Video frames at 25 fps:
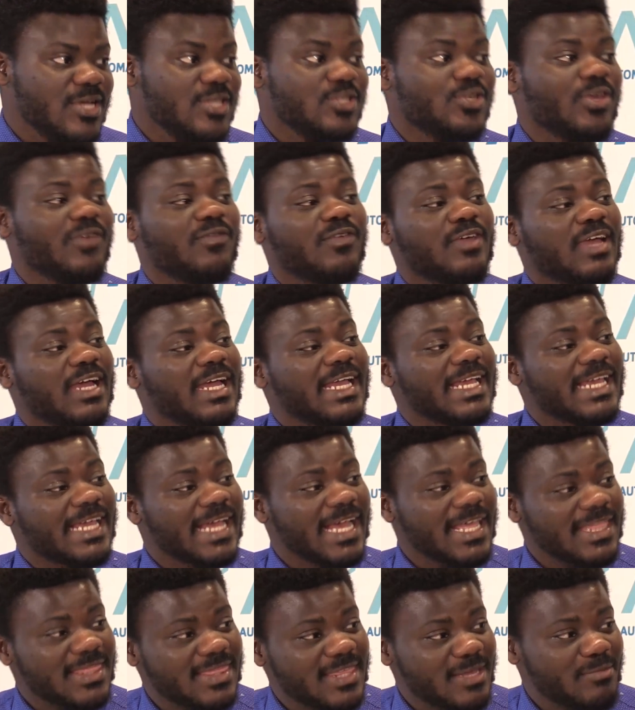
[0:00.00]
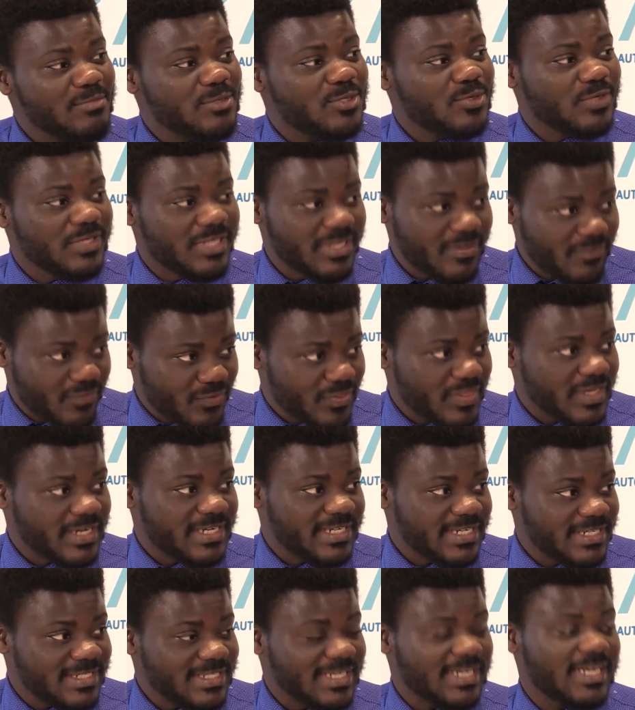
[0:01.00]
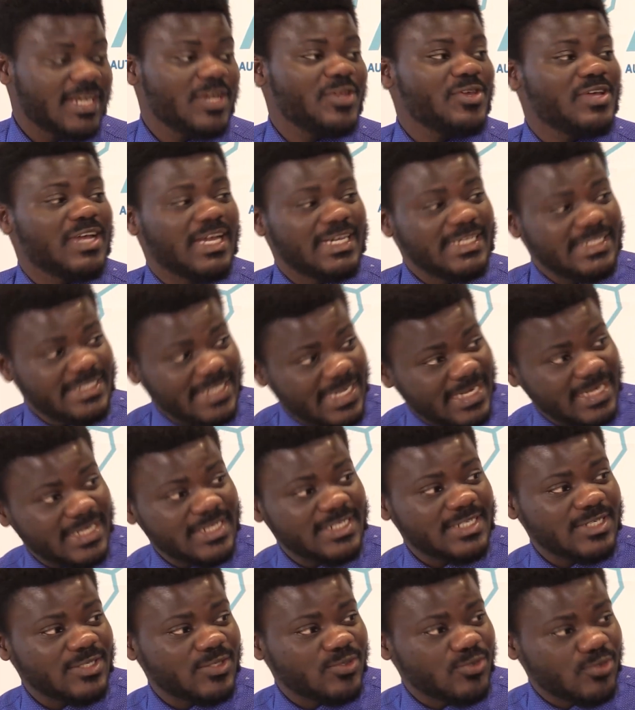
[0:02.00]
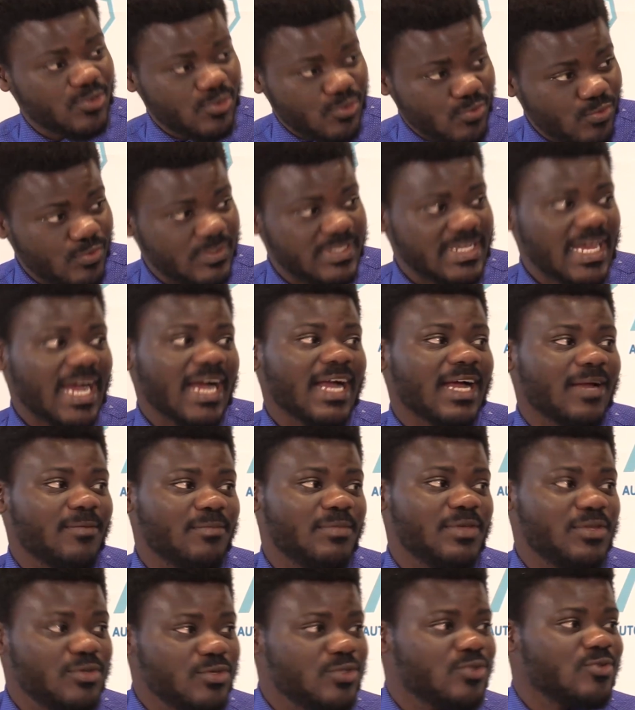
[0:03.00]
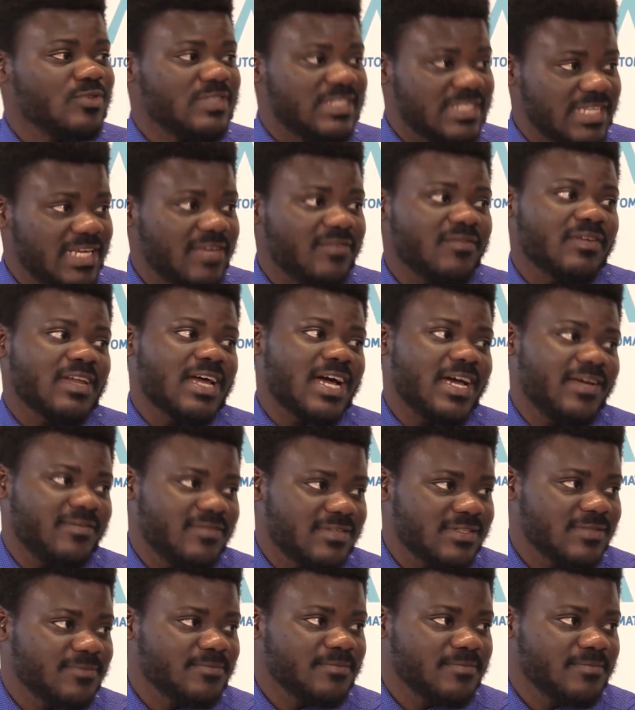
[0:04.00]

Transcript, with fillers: So if you can get them to give you the data, then you can turn it into tools that can be used to save lives.